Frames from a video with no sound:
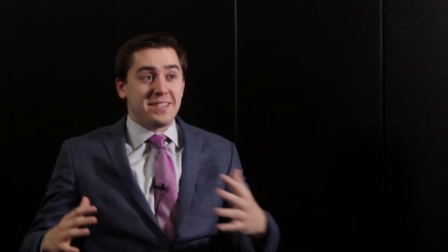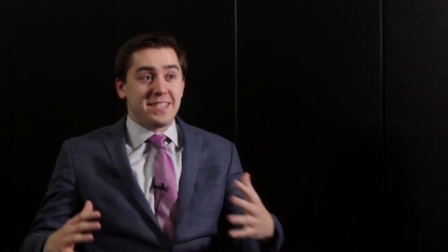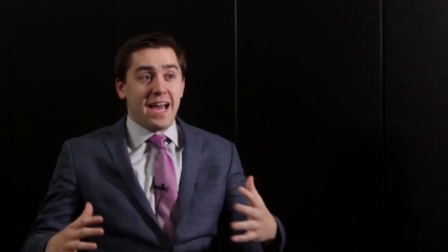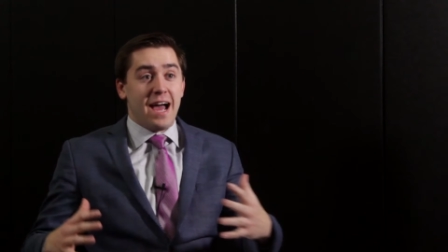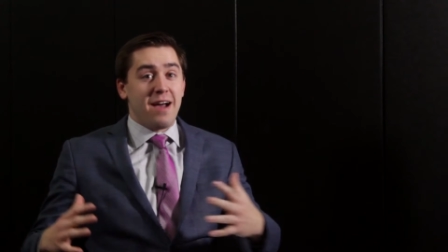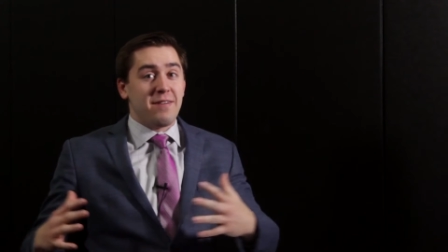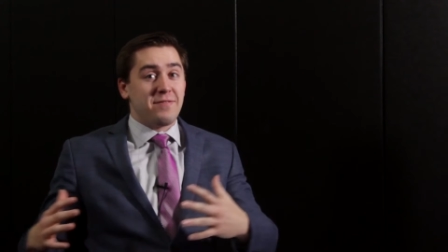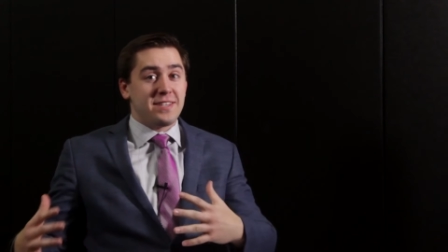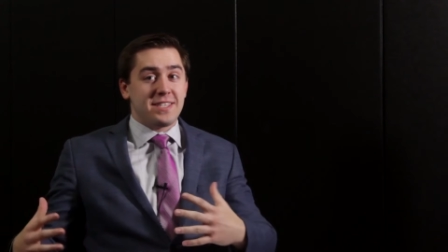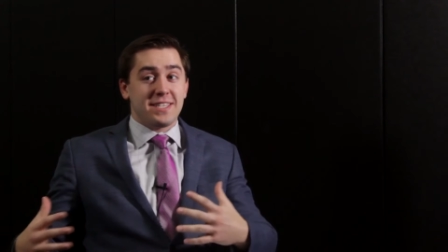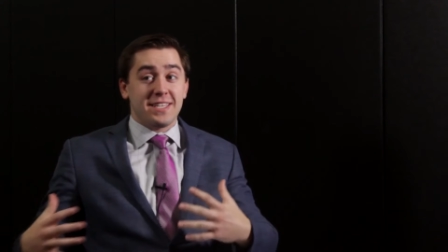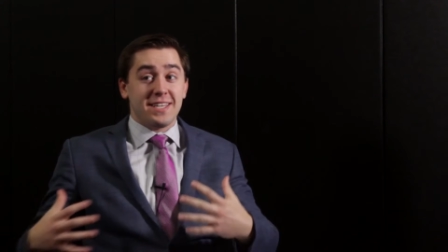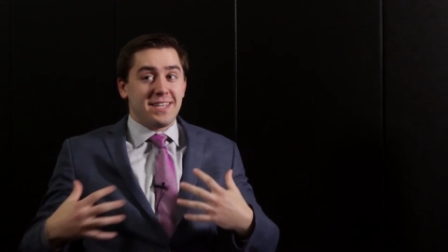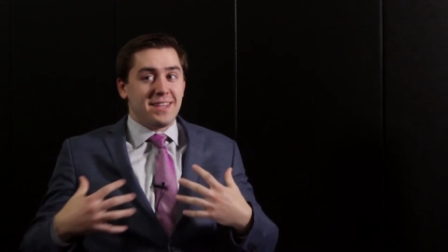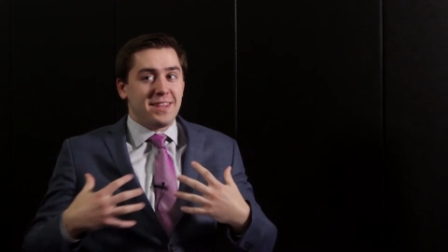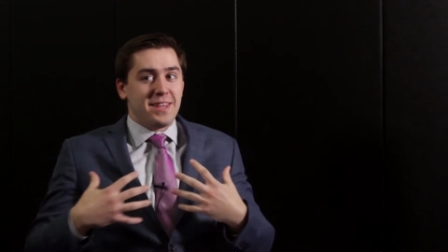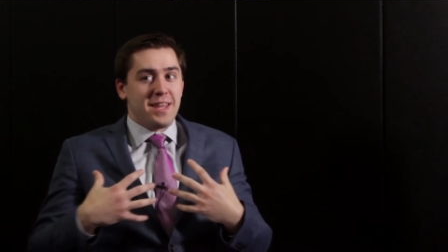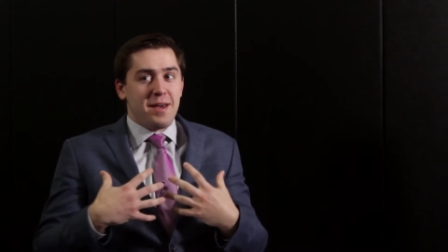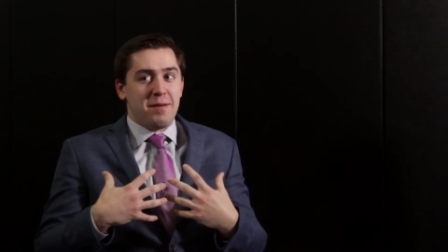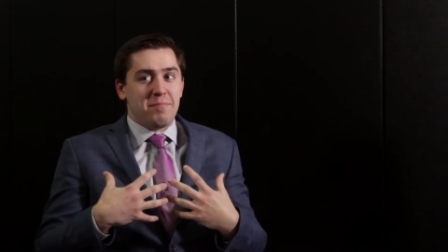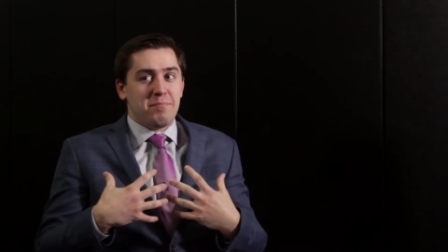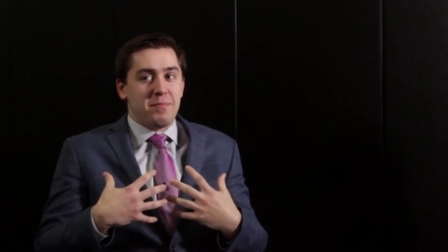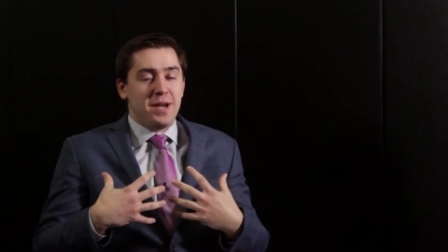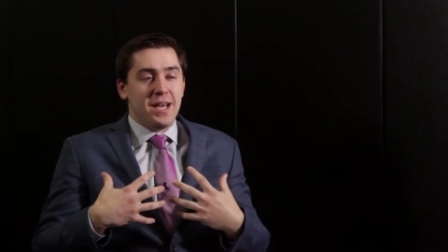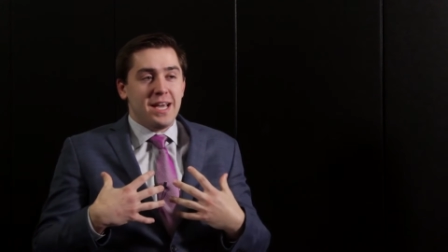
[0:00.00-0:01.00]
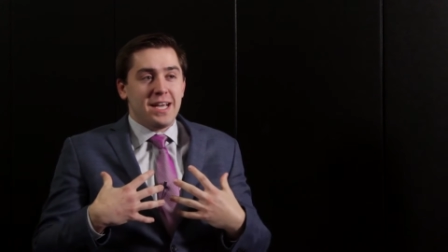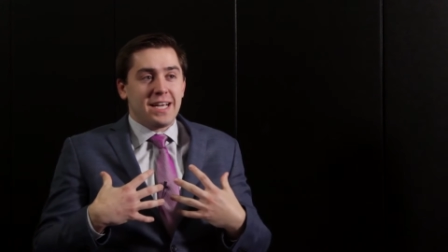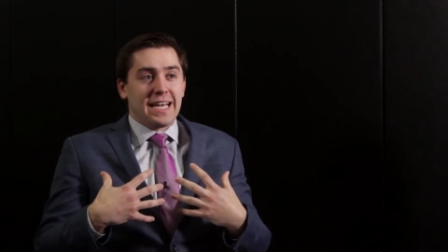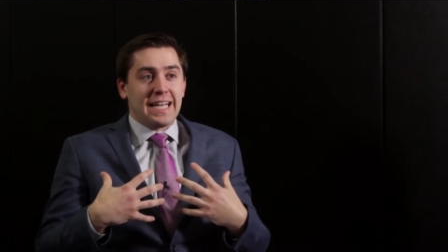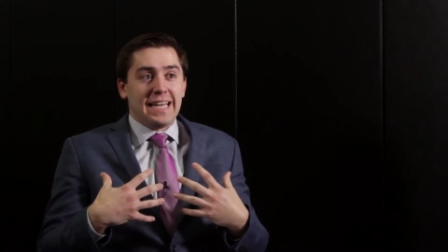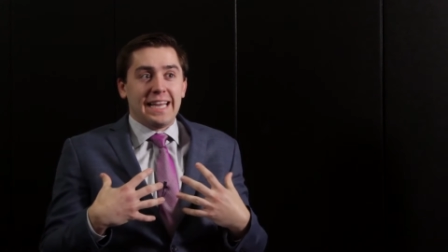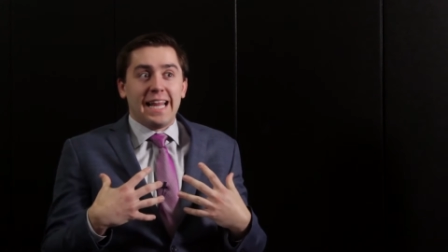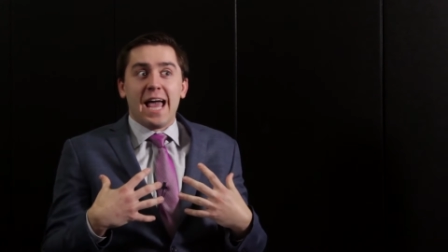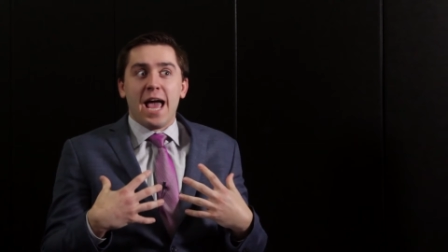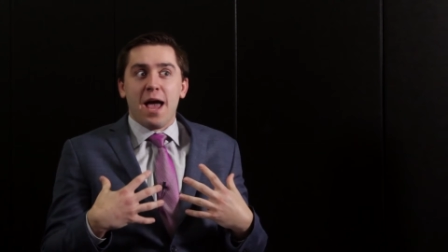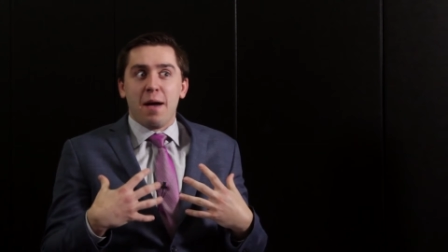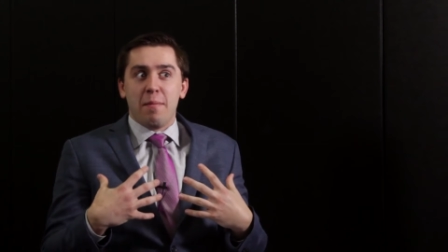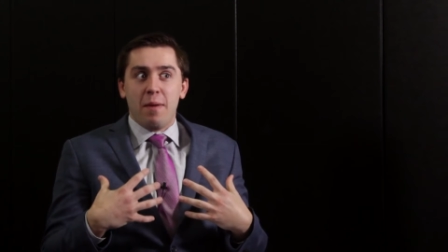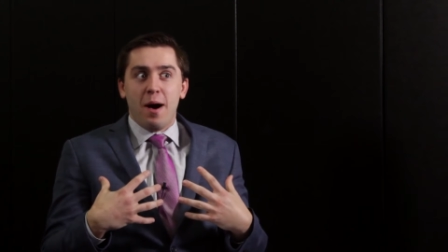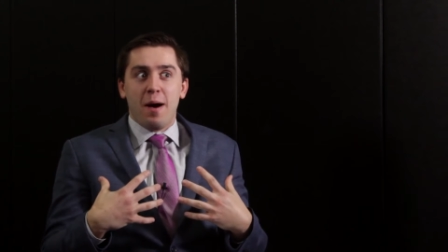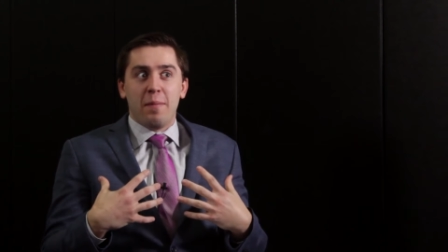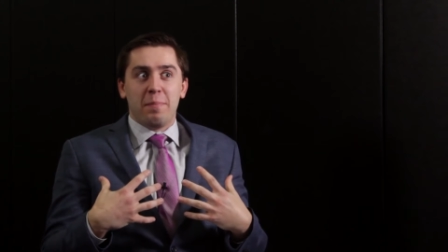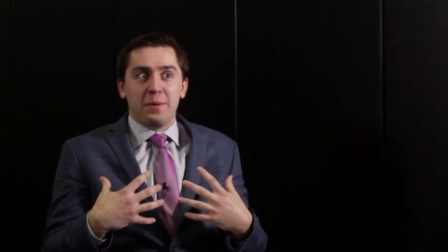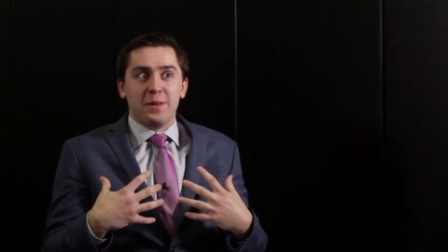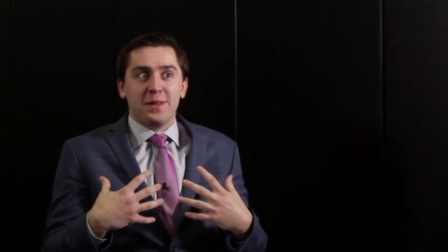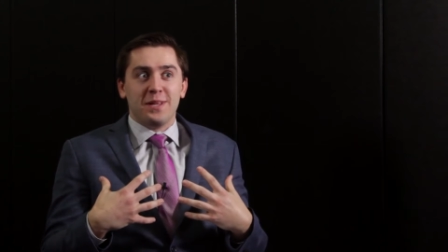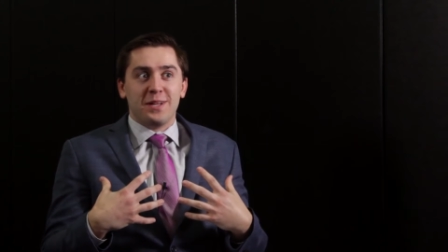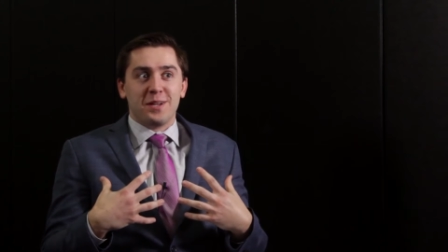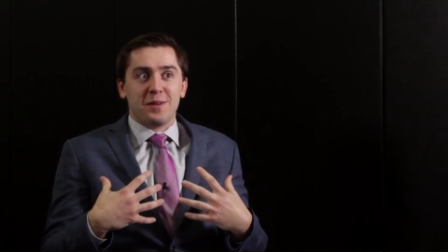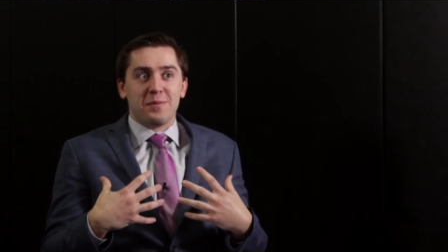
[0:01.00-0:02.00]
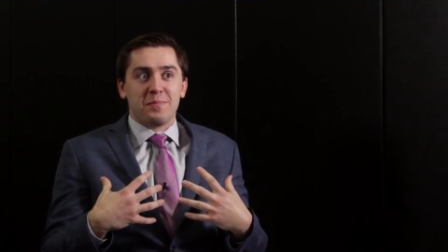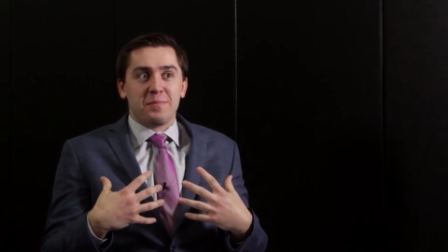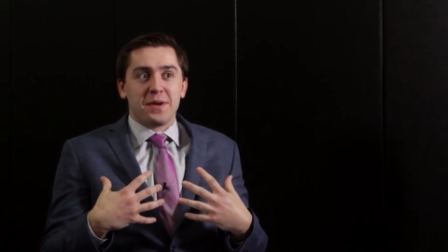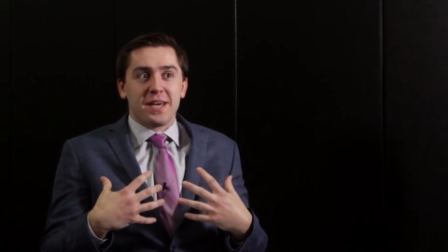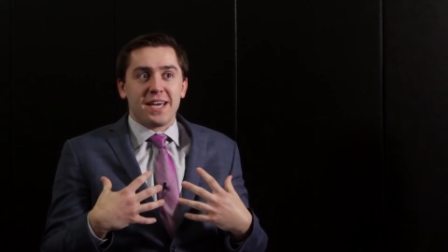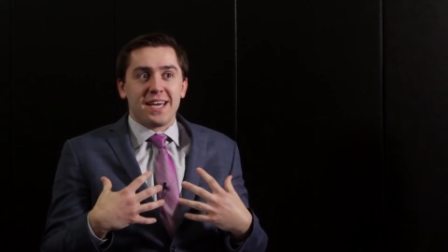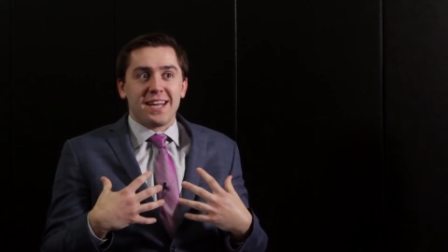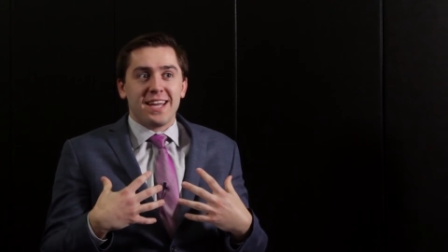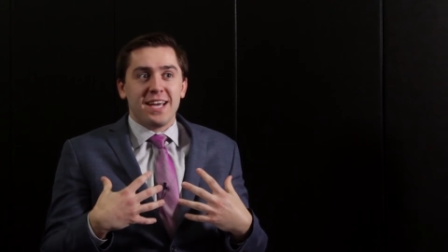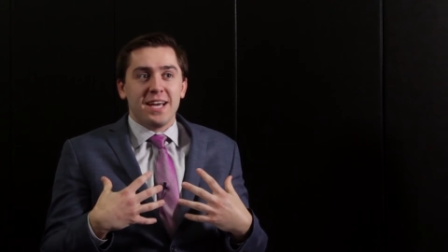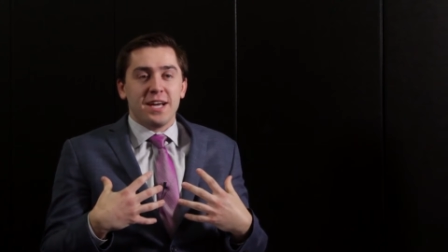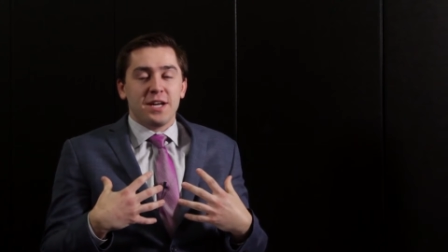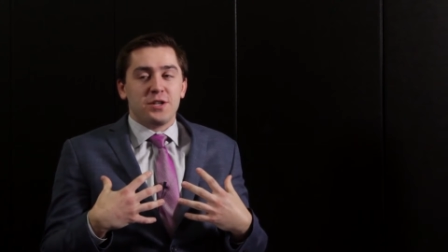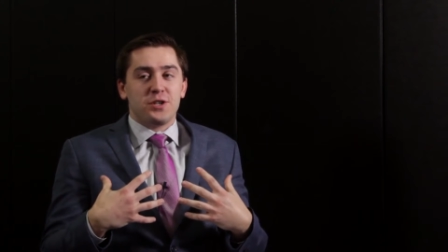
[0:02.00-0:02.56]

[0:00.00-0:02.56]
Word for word: I've seen them clam up a little bit